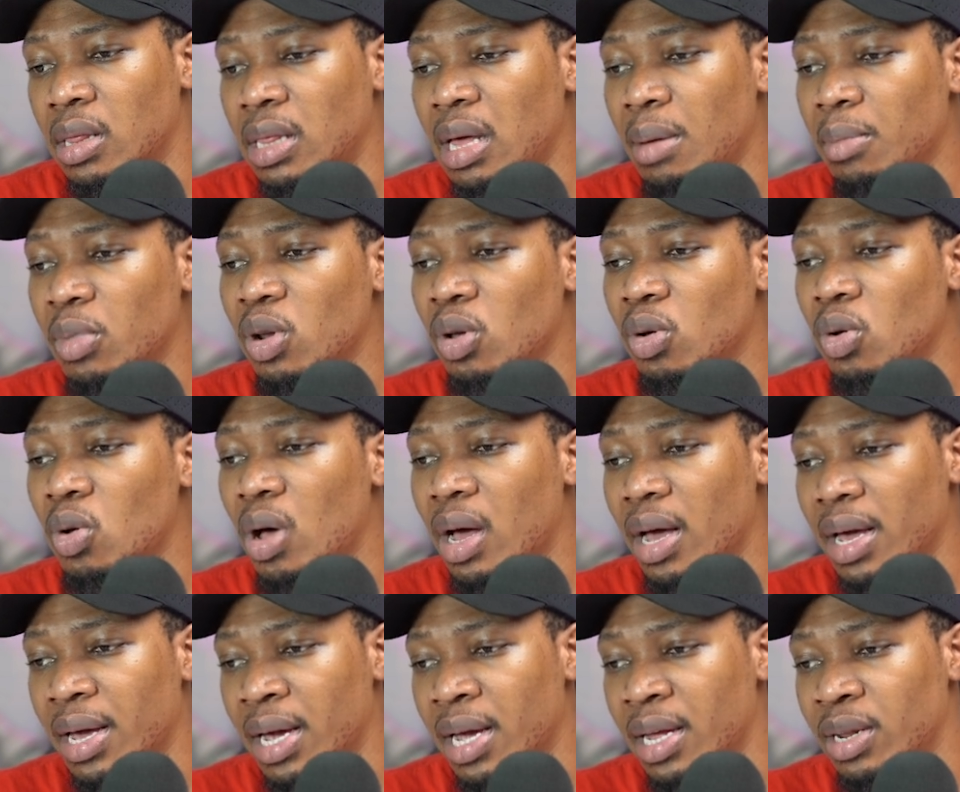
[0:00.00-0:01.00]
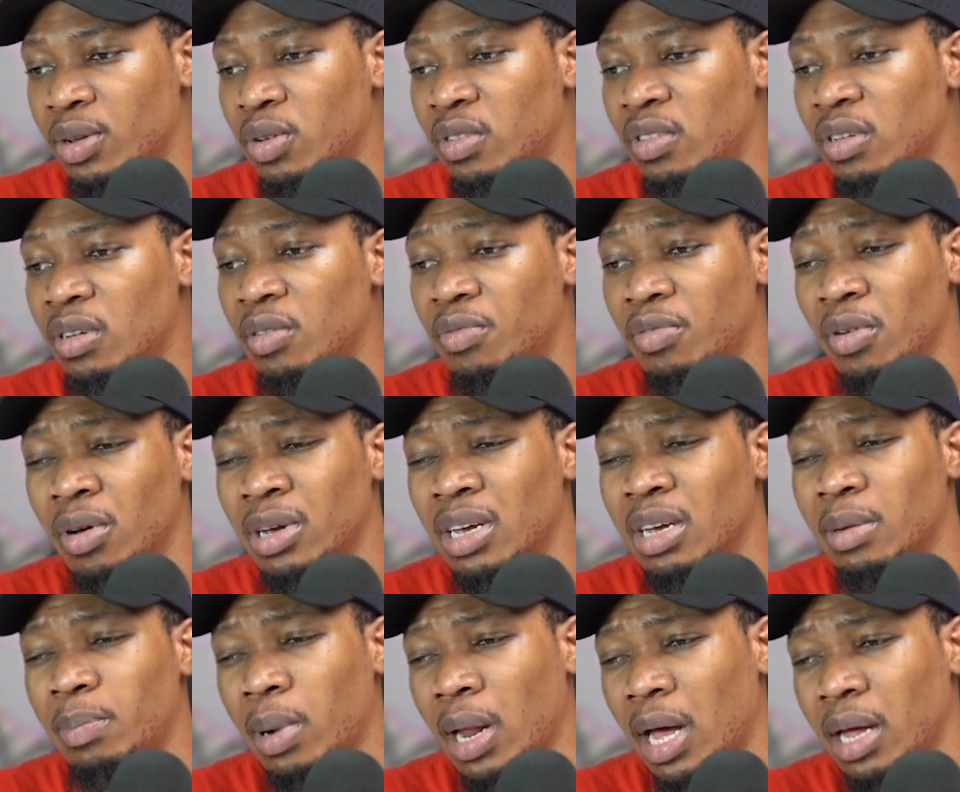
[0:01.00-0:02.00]
Now I'm going to go ahead using the four
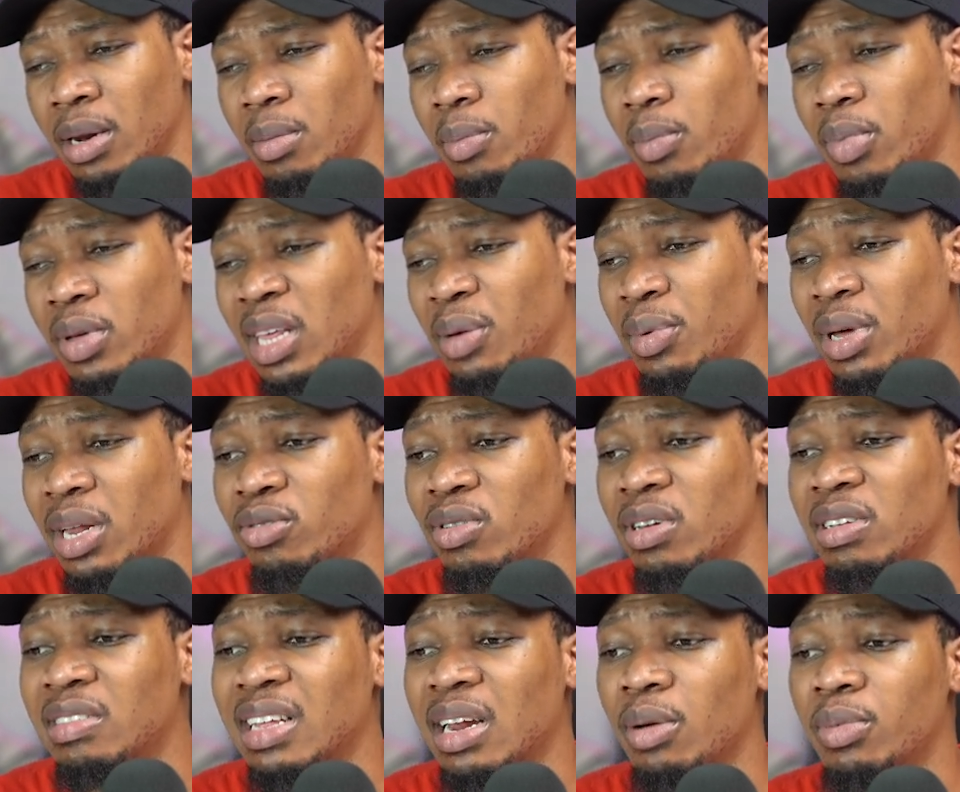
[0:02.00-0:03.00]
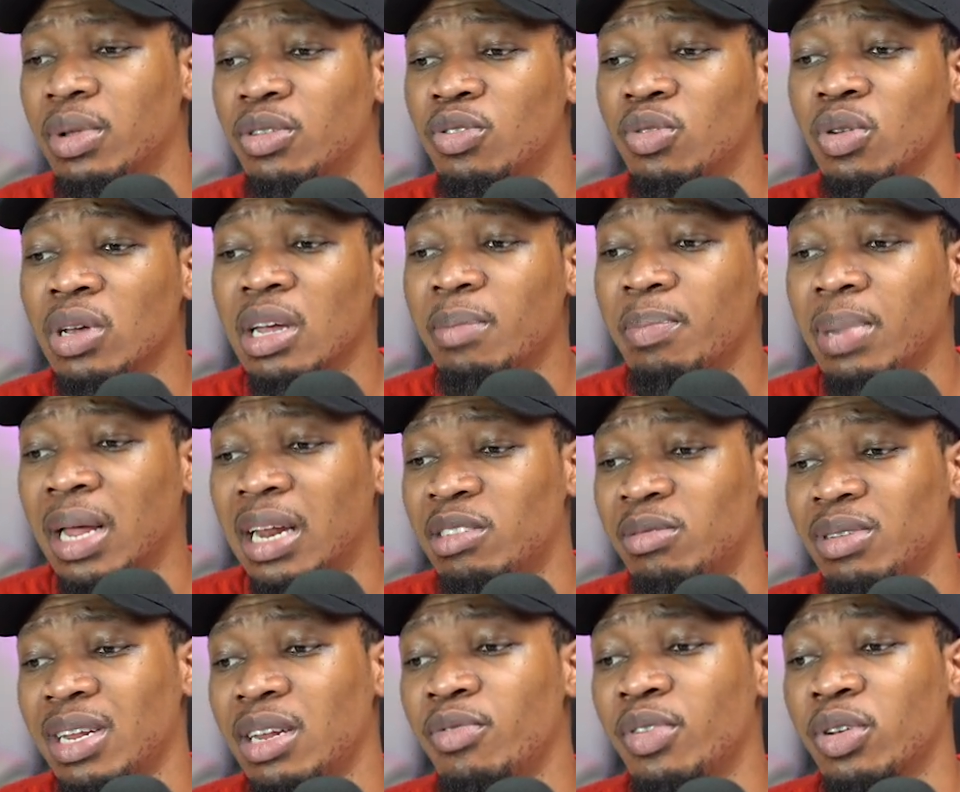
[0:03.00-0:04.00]
gig plan, but then we can actually start up with the two gig plan,
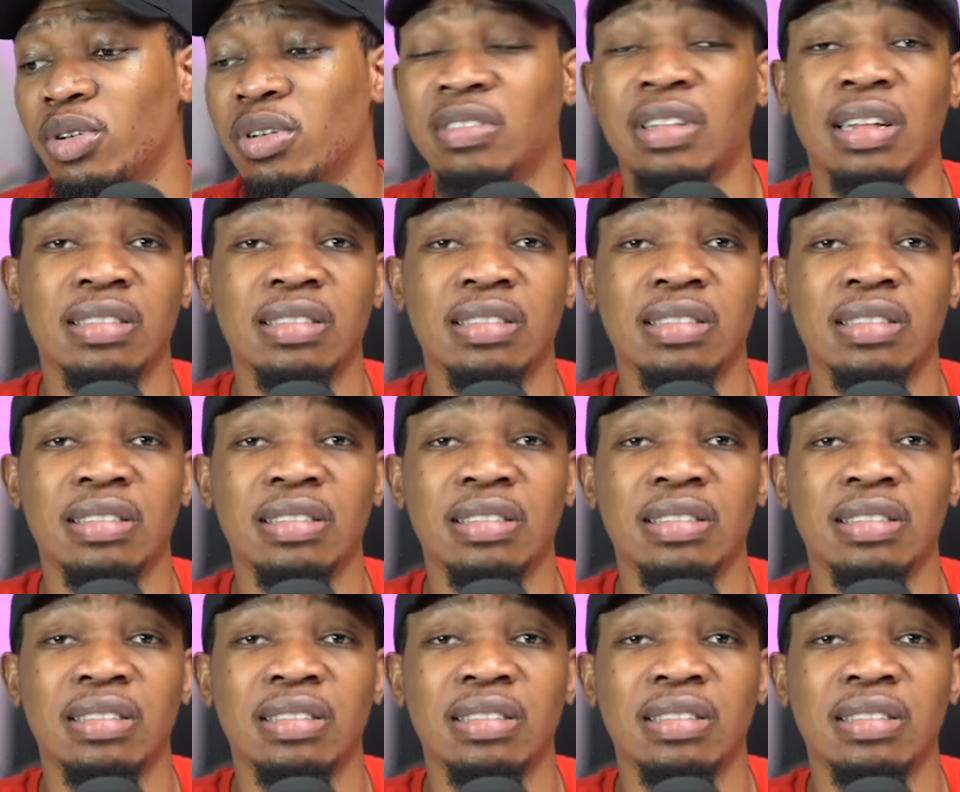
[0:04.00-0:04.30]
especially if you're just